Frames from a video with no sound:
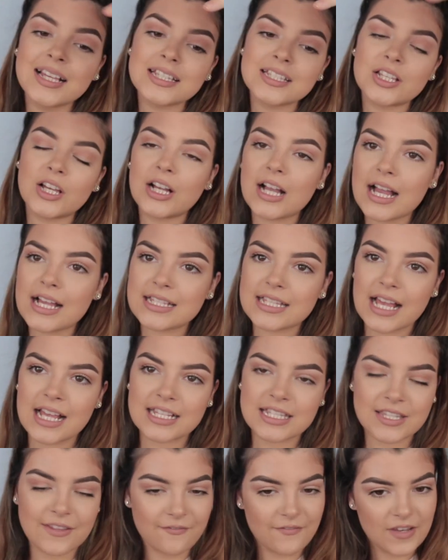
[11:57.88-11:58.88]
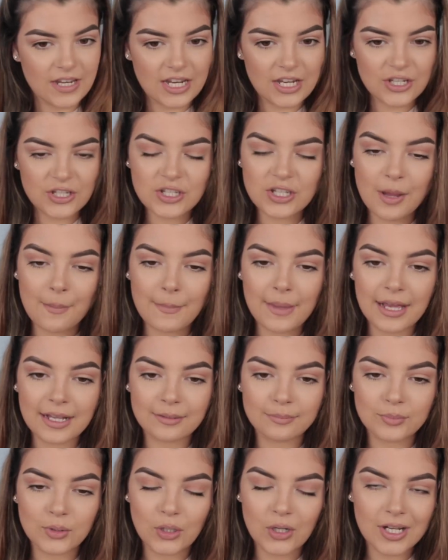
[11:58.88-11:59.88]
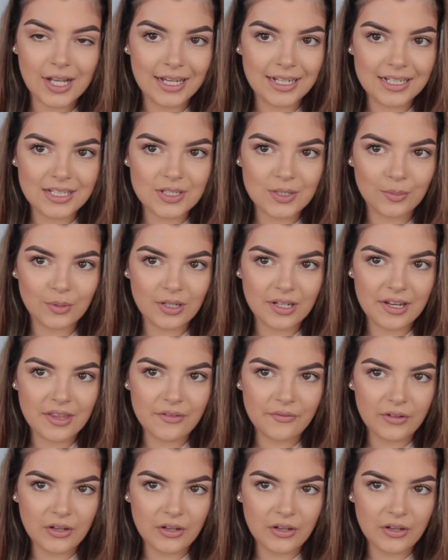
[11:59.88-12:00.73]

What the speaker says: So guys, that is the finished makeup look. I need to stop looking in